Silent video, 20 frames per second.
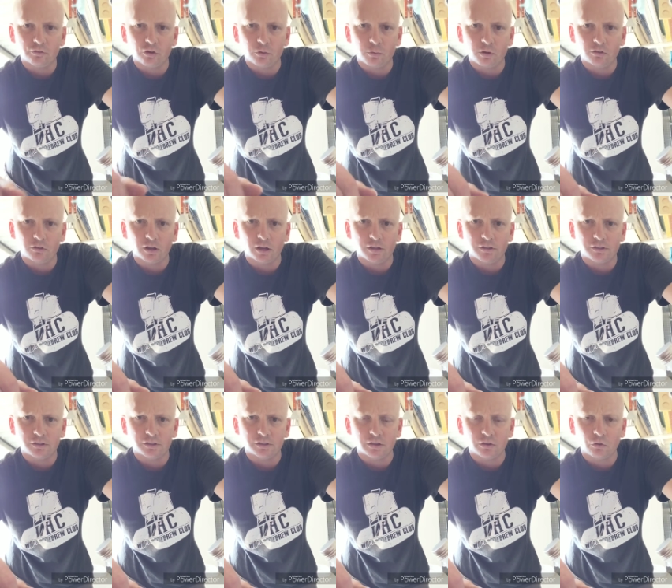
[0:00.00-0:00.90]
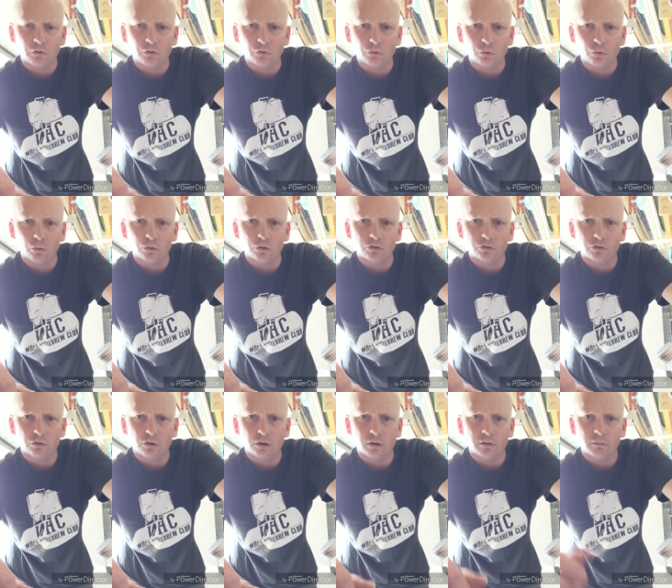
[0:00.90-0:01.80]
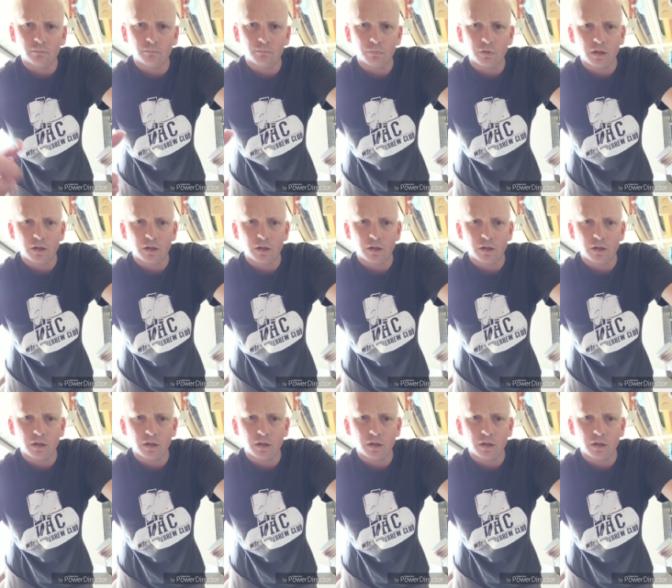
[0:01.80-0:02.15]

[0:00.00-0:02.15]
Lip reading: fermentation than on the cooler side.